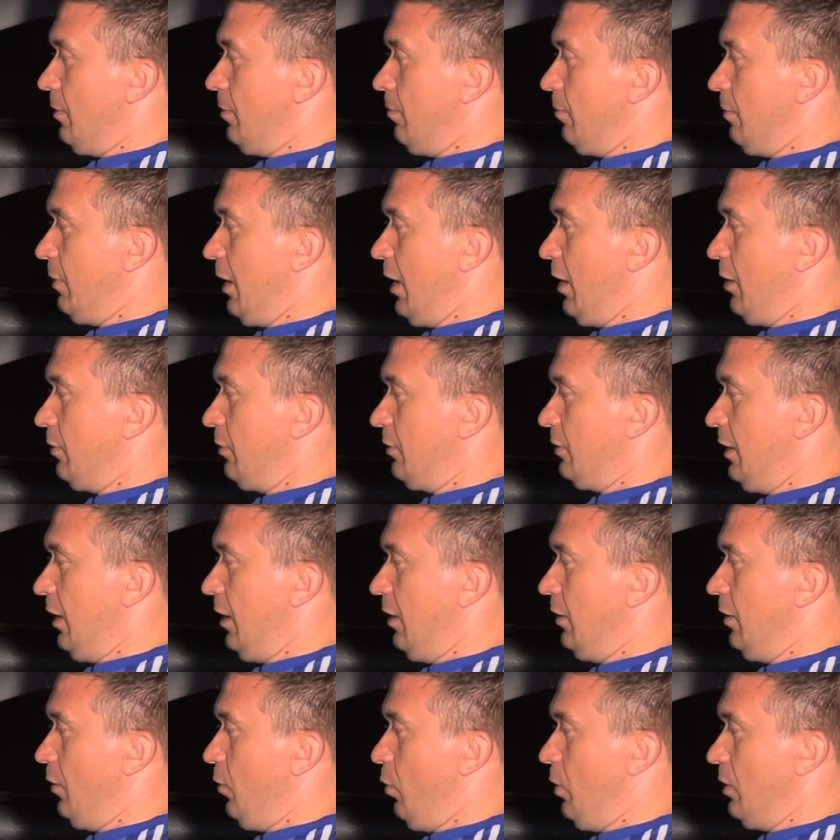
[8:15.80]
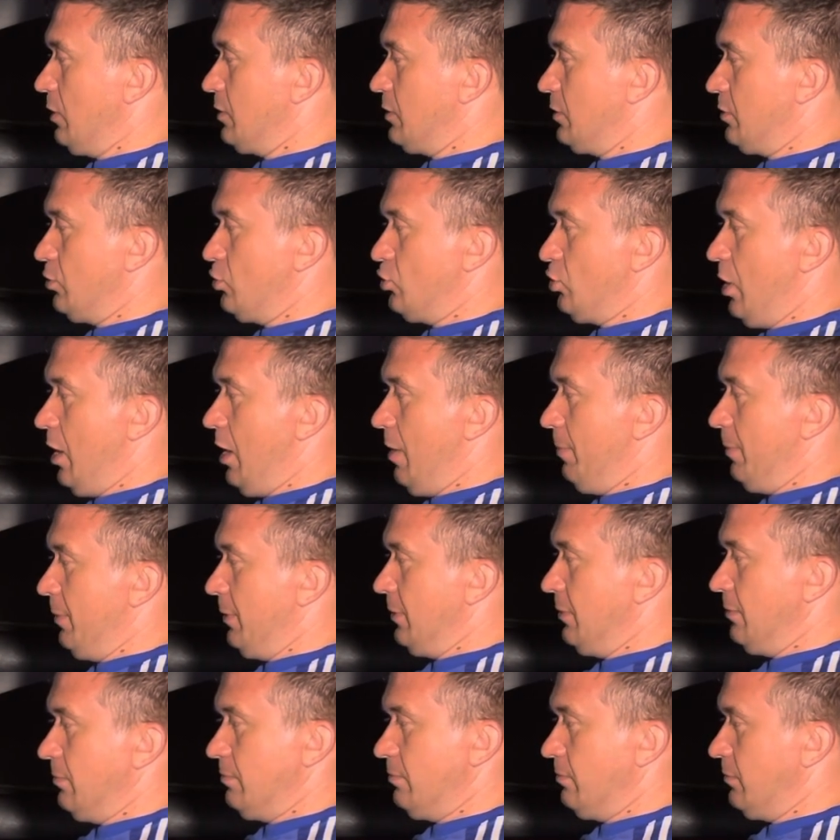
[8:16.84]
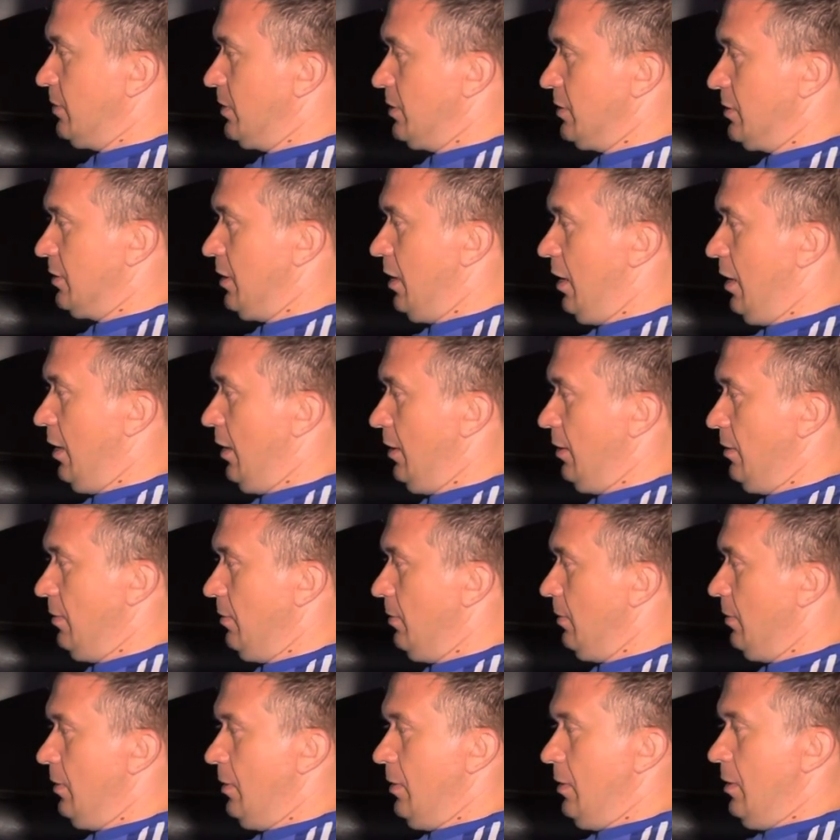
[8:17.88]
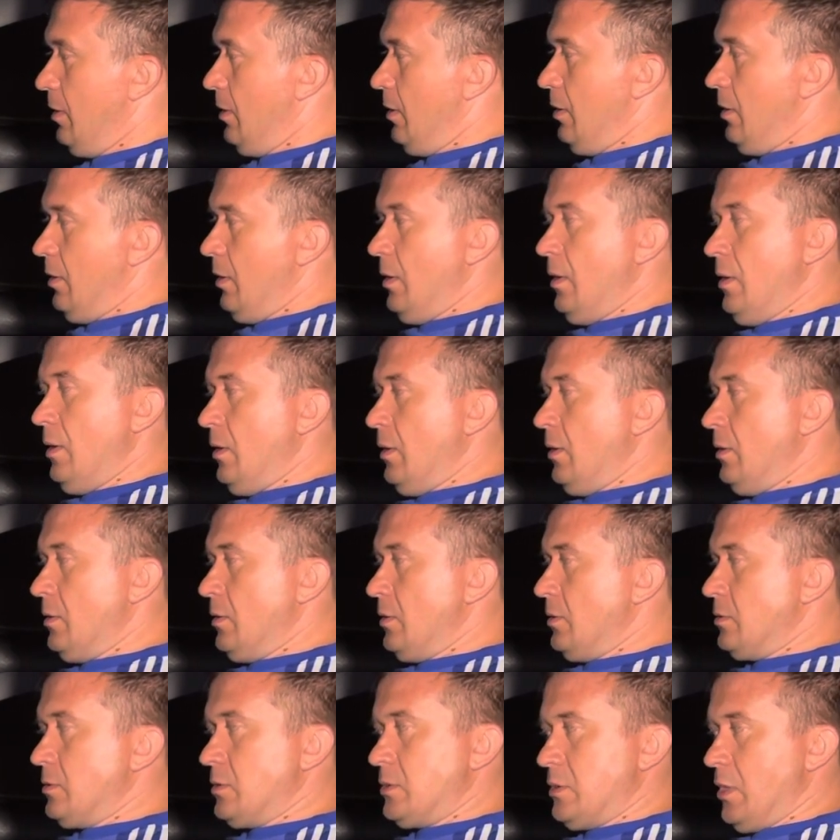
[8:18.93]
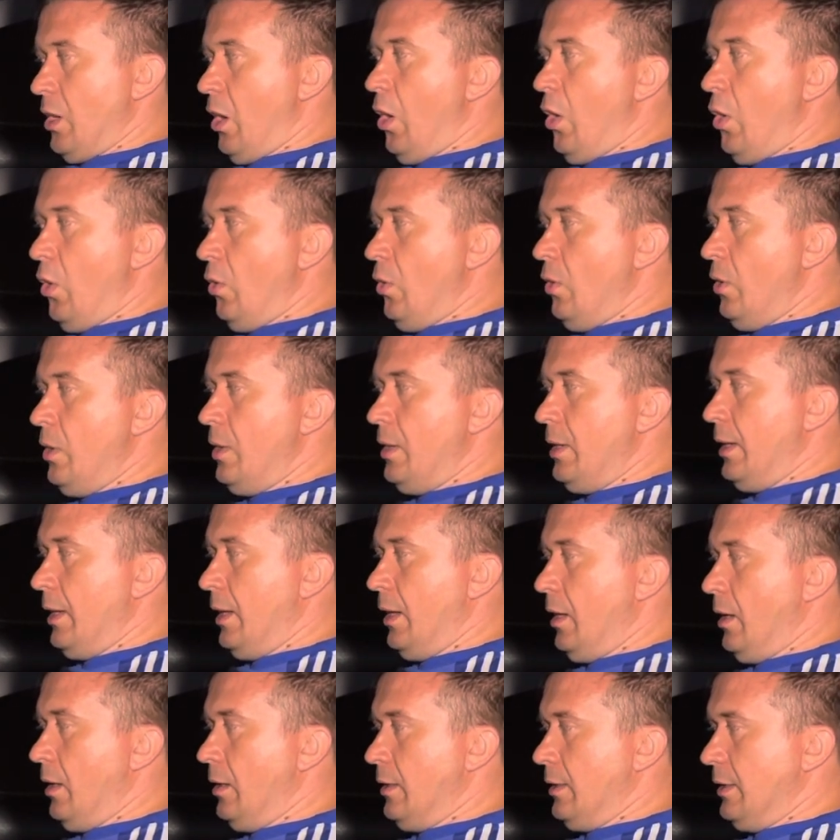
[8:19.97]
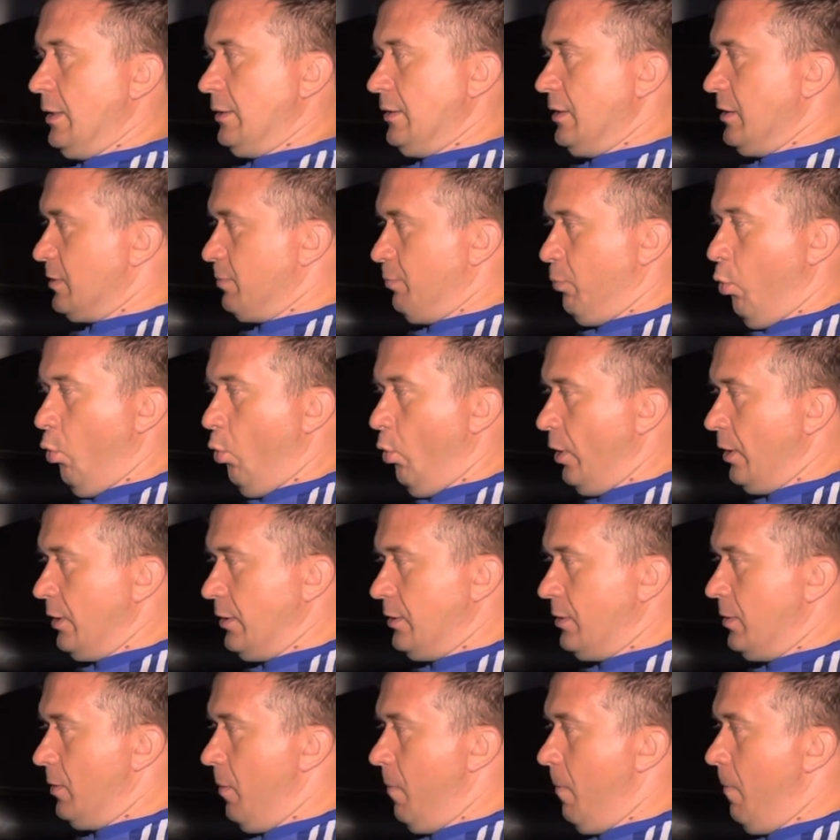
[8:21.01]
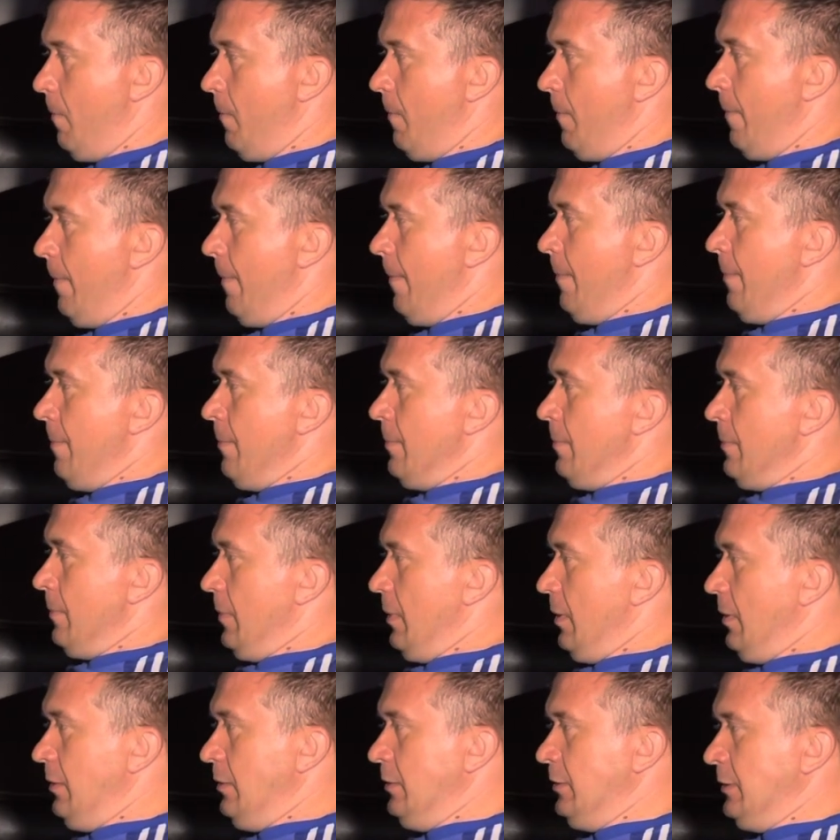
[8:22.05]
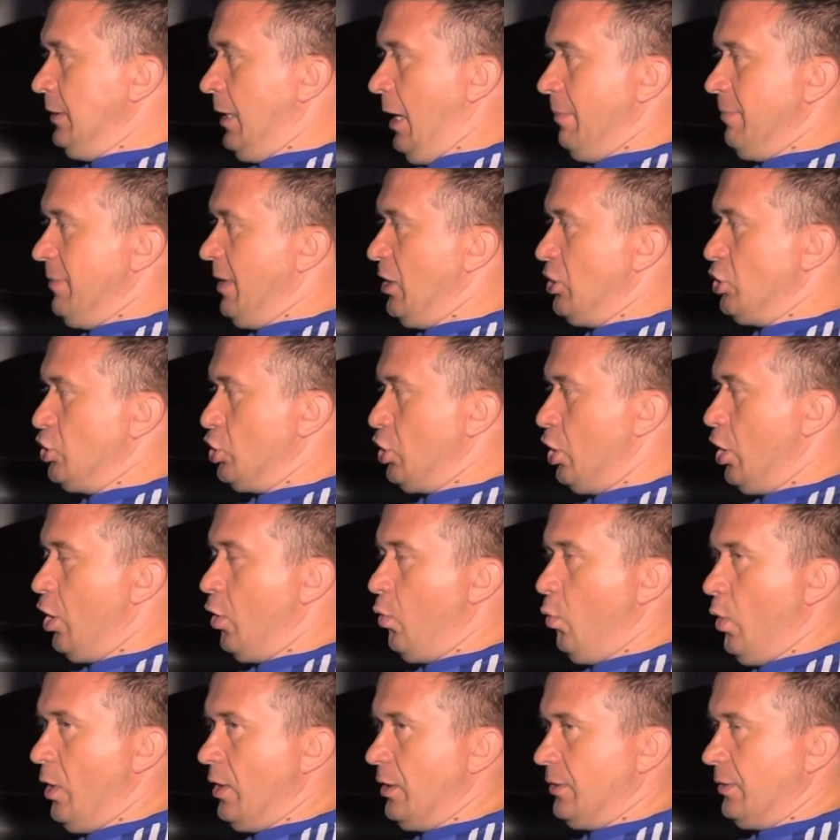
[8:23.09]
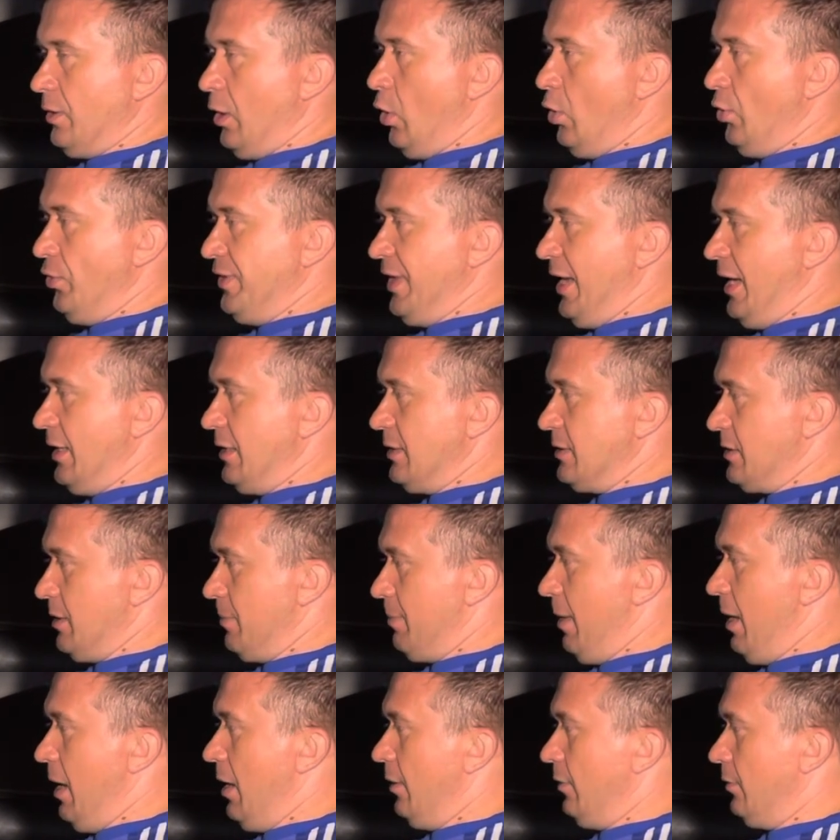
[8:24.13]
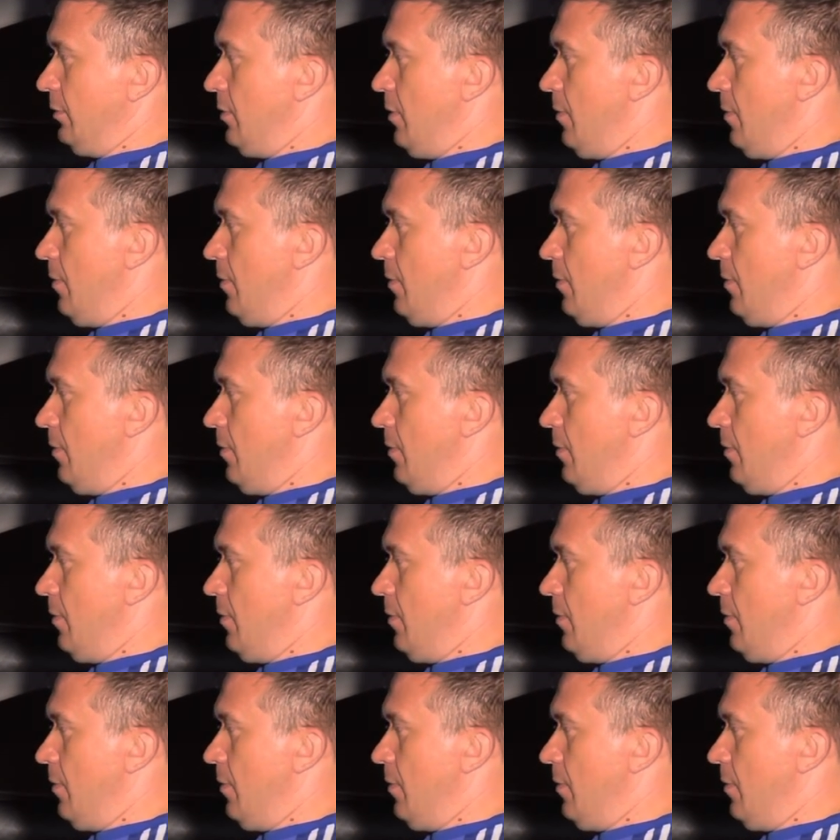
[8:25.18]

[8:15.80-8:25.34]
But I could tell it wants to drop and just die. So at this point, I'm not sure what all that is about.